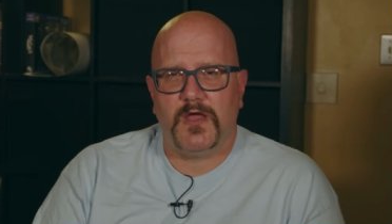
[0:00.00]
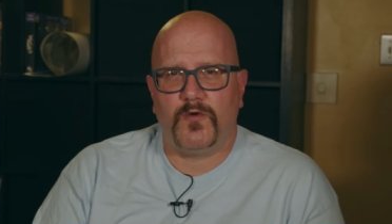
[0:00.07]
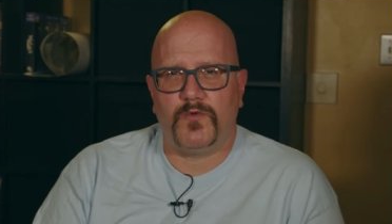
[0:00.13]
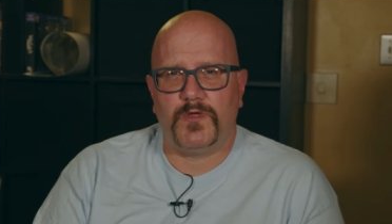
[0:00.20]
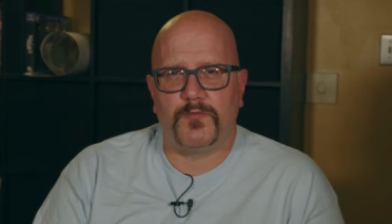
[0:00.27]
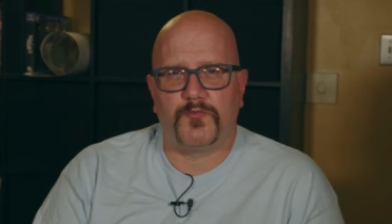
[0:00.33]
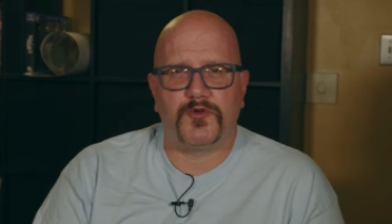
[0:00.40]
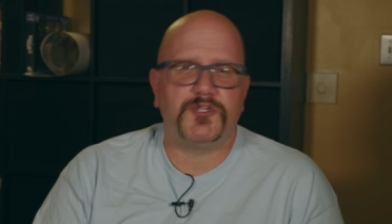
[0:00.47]

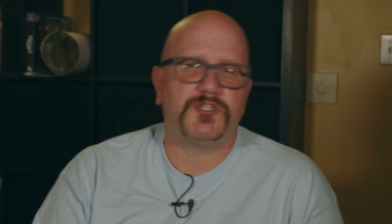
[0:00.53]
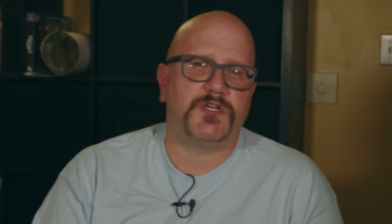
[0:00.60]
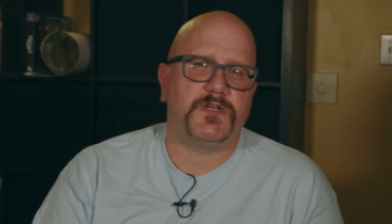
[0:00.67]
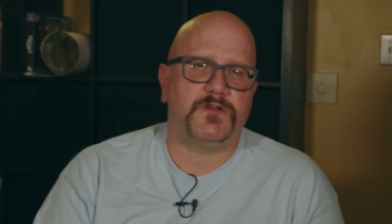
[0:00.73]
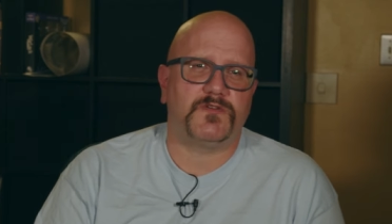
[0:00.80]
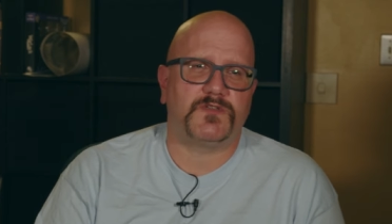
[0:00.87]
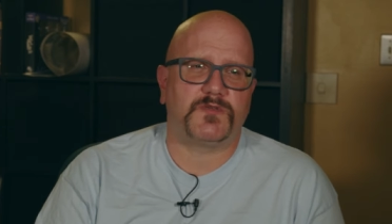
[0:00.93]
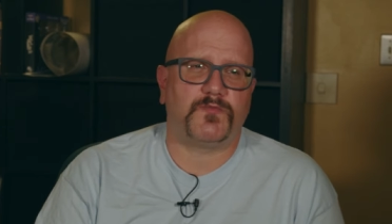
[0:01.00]
We
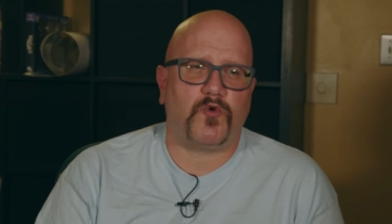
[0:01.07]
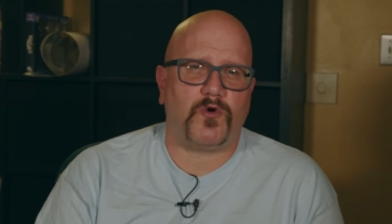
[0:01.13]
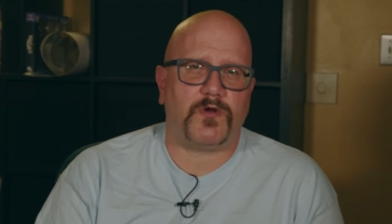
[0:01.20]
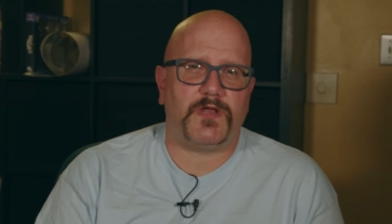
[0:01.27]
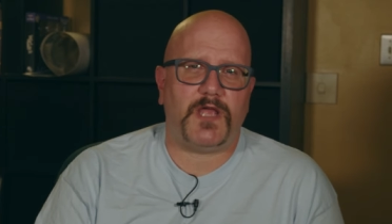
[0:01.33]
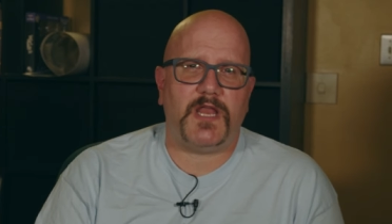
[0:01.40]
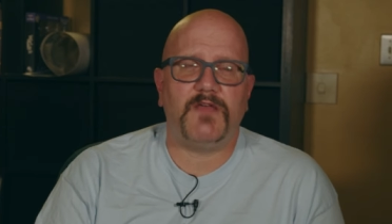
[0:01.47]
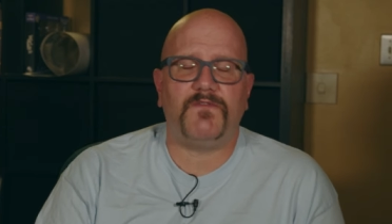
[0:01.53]
appreciate your
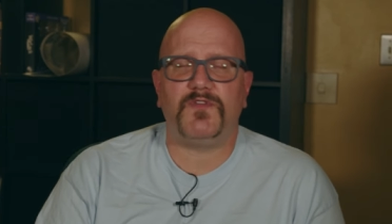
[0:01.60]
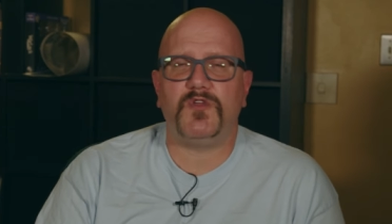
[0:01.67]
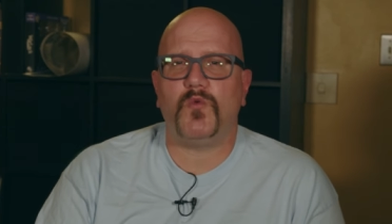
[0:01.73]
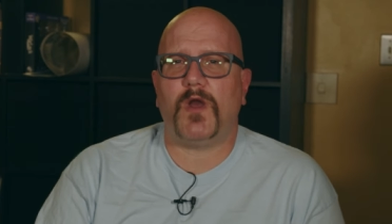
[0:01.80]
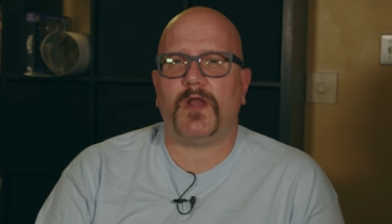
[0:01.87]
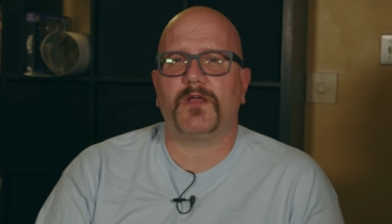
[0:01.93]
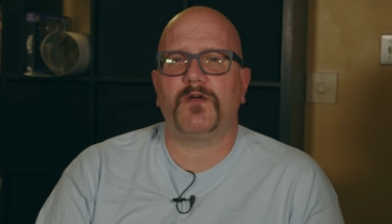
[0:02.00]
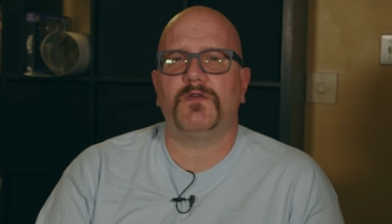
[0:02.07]
support. And if you
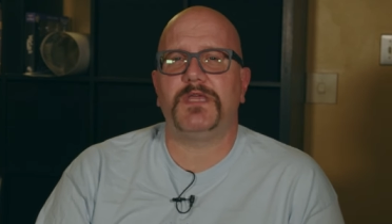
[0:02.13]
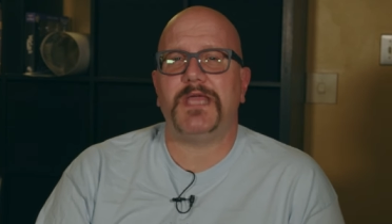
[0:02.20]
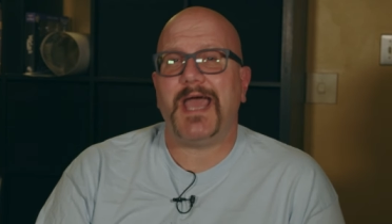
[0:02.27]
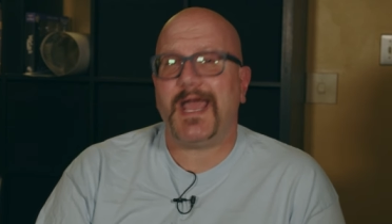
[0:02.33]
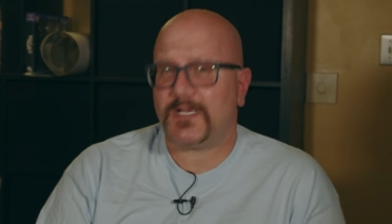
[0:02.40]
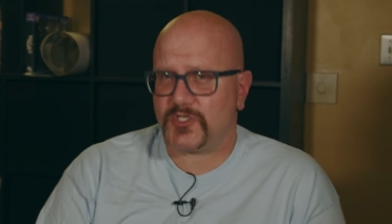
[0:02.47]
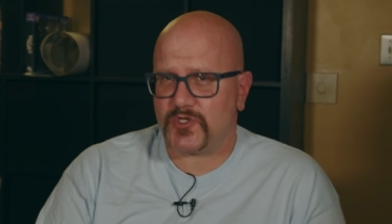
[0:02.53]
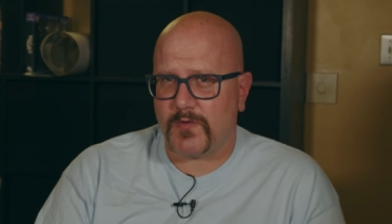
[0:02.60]
wanna go the
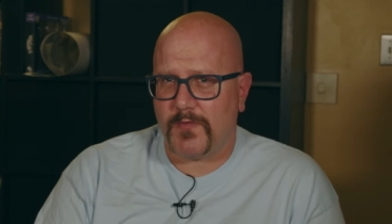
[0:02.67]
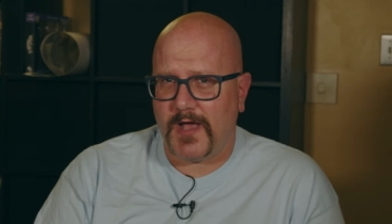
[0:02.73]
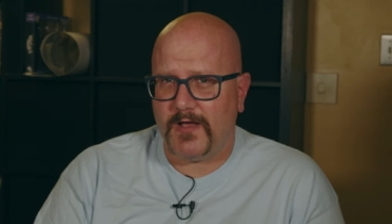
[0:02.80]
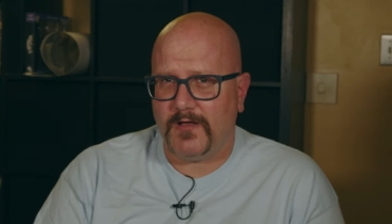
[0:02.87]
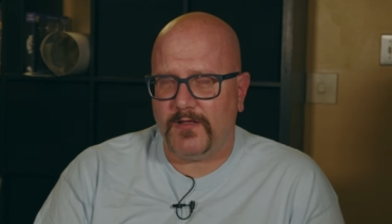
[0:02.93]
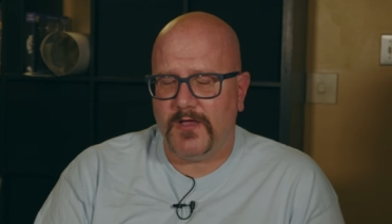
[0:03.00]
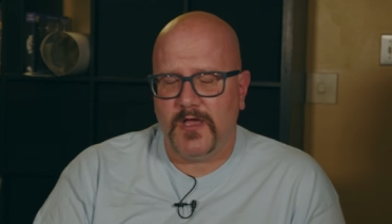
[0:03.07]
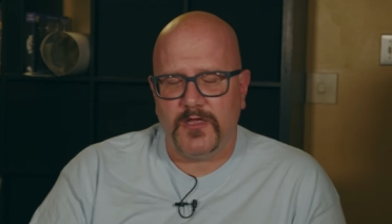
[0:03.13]
extra
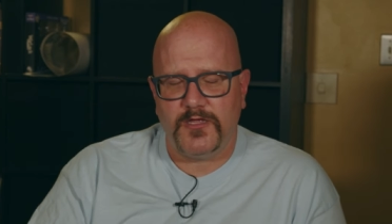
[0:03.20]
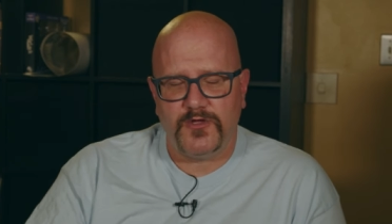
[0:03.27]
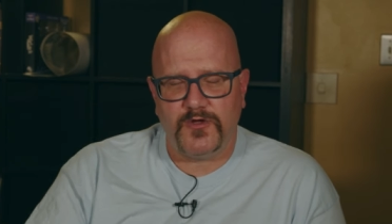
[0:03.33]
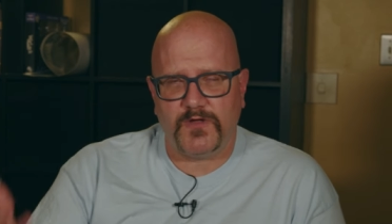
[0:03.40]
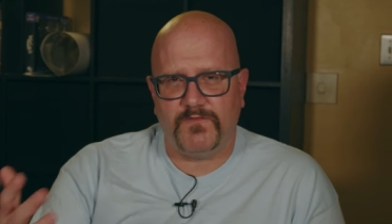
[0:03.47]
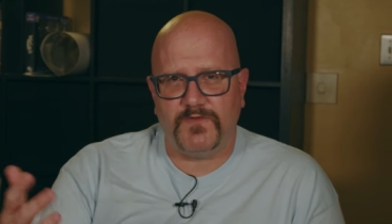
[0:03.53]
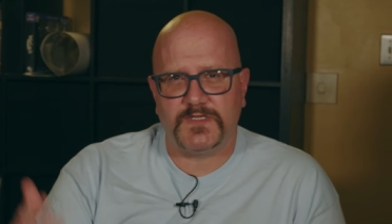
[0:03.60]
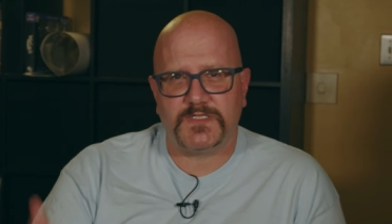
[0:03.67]
mile, you
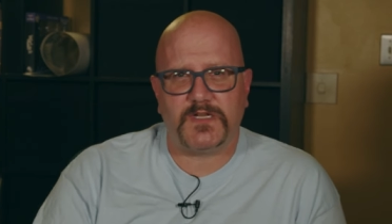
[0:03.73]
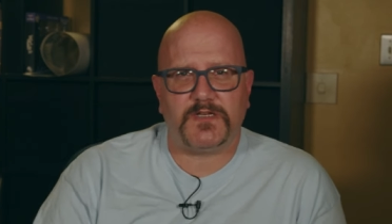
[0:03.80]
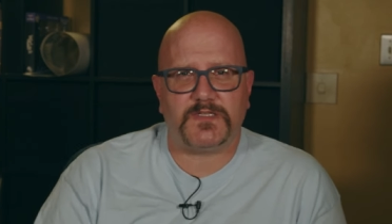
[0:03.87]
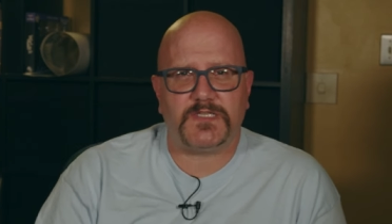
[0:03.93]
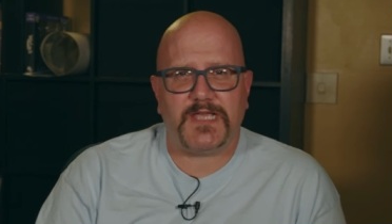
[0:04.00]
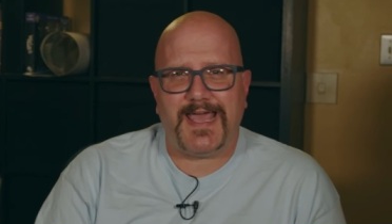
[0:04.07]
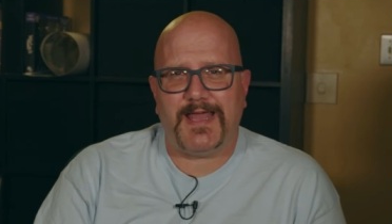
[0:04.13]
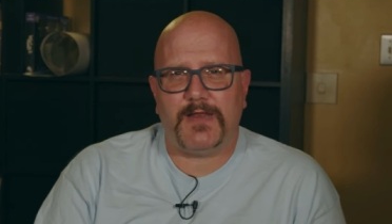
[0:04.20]
could visit
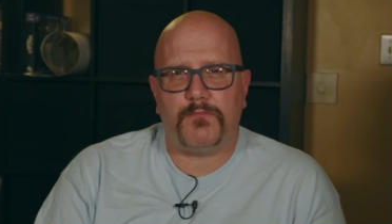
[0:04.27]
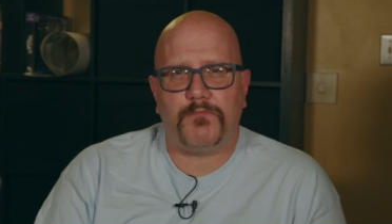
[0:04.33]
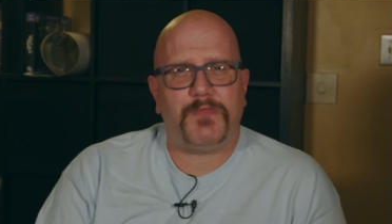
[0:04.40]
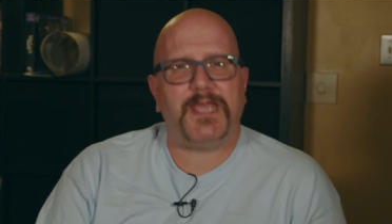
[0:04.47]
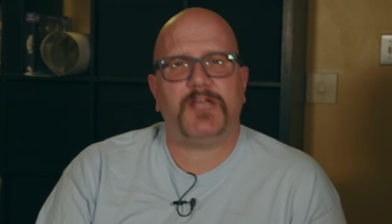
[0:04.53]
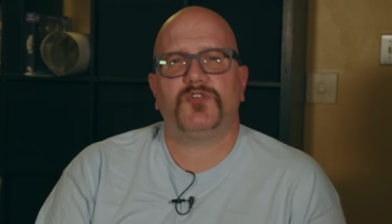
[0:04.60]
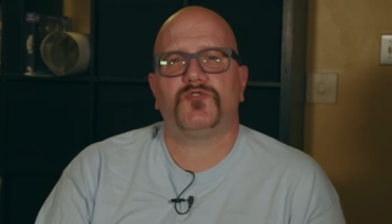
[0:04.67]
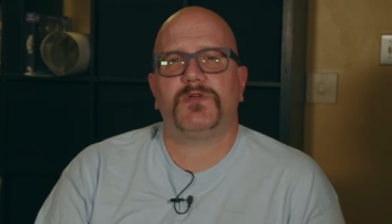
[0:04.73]
us at
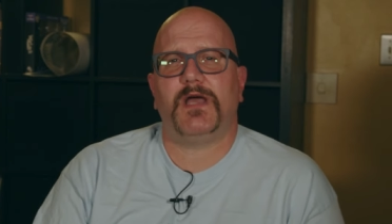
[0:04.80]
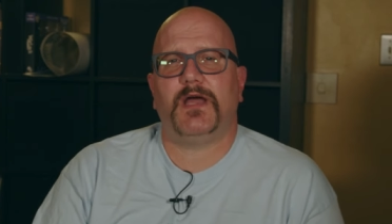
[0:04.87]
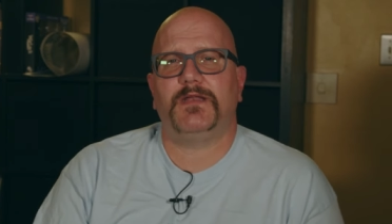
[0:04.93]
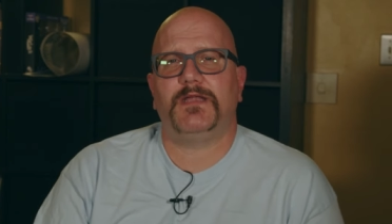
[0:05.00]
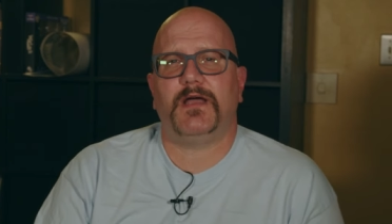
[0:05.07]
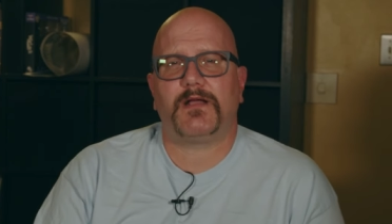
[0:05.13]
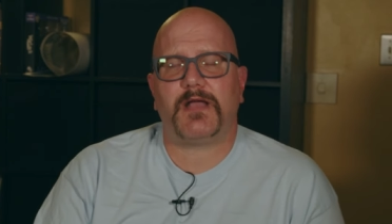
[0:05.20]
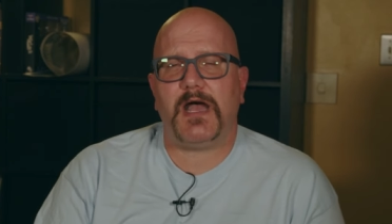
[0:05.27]

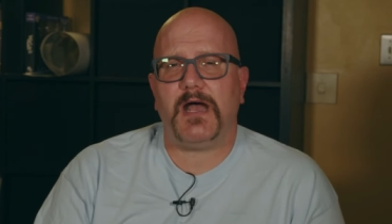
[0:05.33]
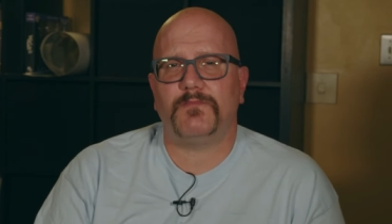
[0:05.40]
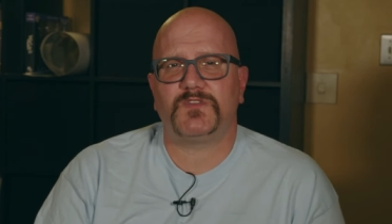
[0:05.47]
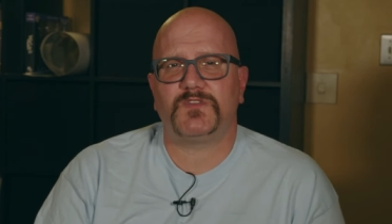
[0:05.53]
patreon.com